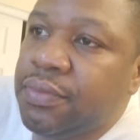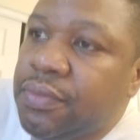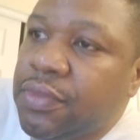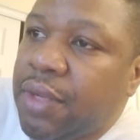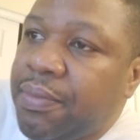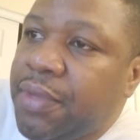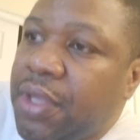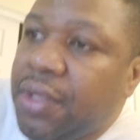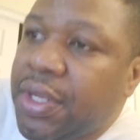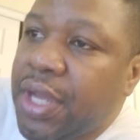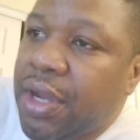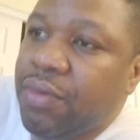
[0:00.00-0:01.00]
I mean,
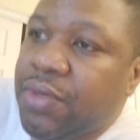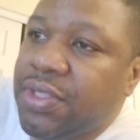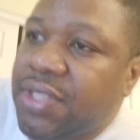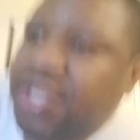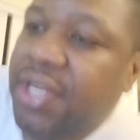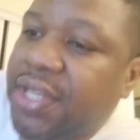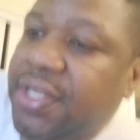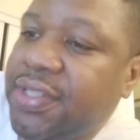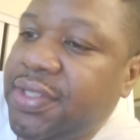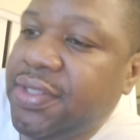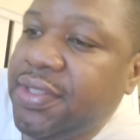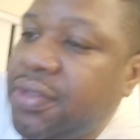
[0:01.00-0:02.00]
now what's
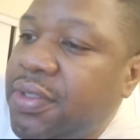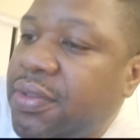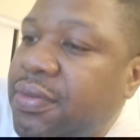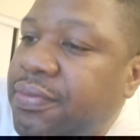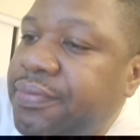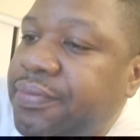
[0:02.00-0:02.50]
next? You know,